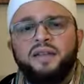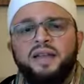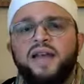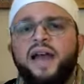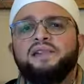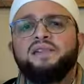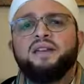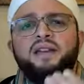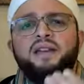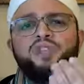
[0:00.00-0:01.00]
He has
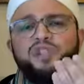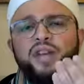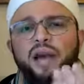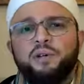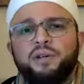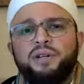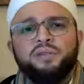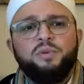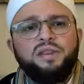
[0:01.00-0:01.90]
showered us with